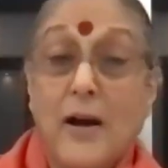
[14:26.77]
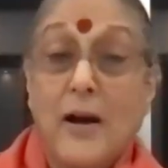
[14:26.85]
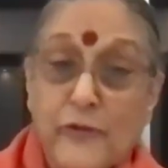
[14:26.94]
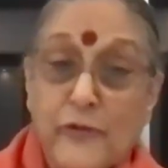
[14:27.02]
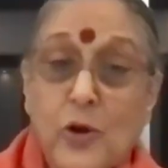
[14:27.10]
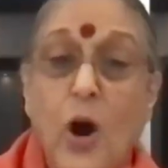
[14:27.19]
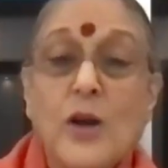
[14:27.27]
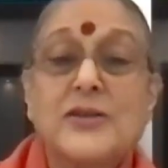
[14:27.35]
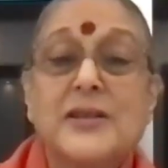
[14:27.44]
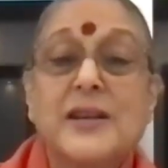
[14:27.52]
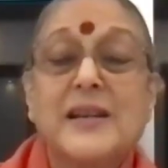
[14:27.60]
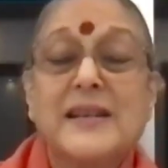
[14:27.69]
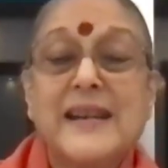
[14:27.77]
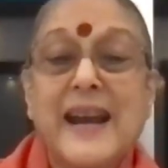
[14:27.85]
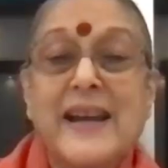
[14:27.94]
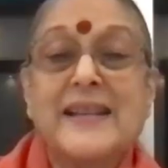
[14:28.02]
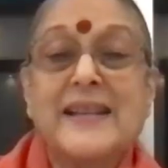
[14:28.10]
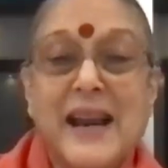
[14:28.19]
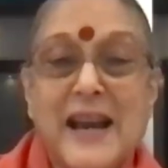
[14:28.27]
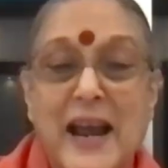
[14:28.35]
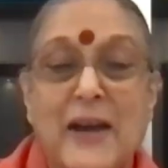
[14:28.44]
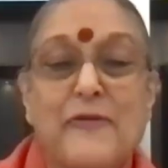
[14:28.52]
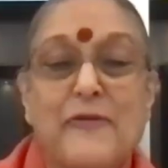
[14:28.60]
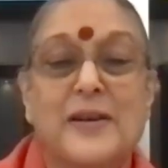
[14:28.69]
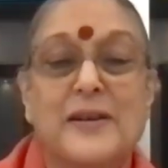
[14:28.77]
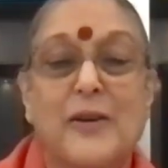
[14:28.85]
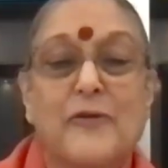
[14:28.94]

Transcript: Of course, it takes an effort.